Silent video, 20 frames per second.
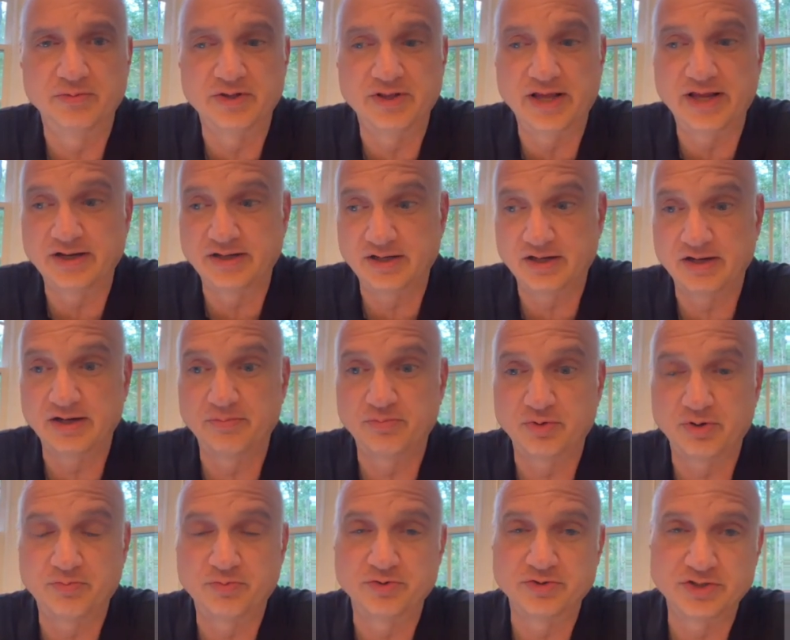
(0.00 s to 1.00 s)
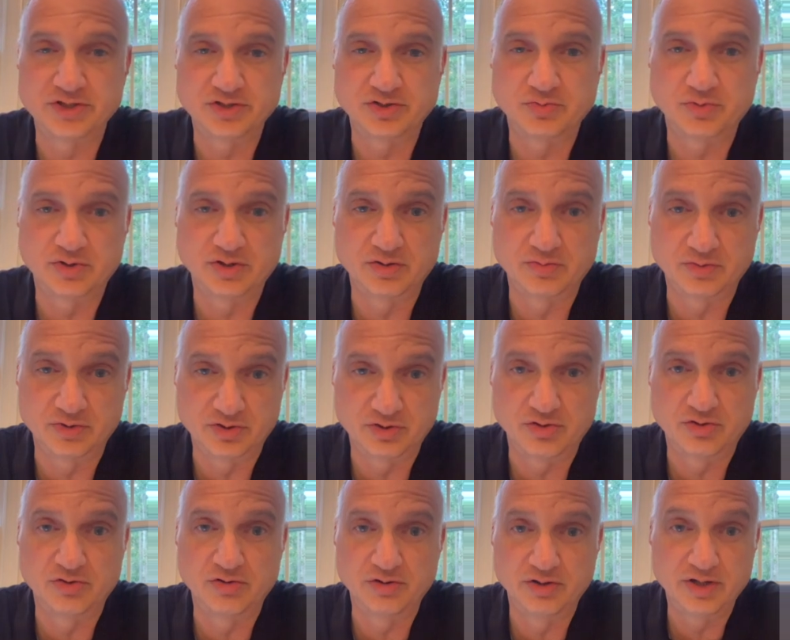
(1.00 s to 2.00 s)
and that type represents what the
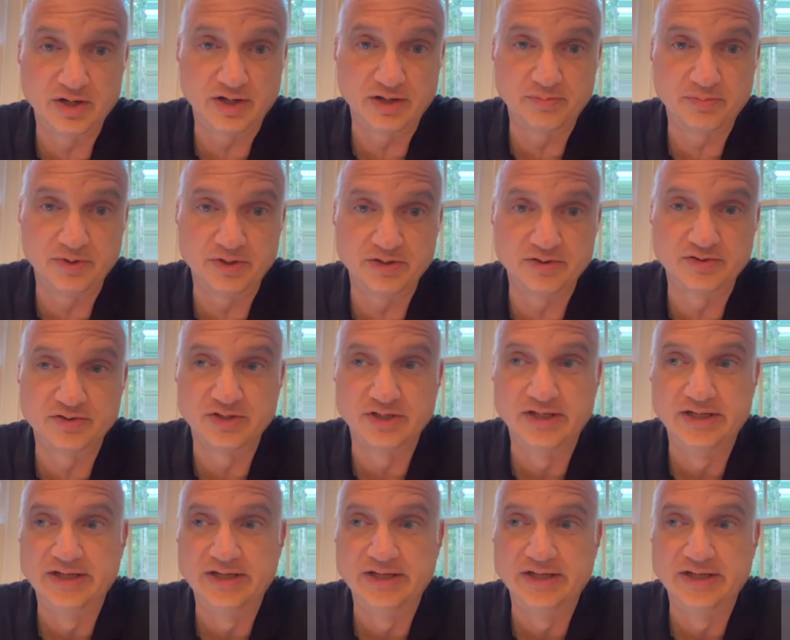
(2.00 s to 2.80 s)
return type is.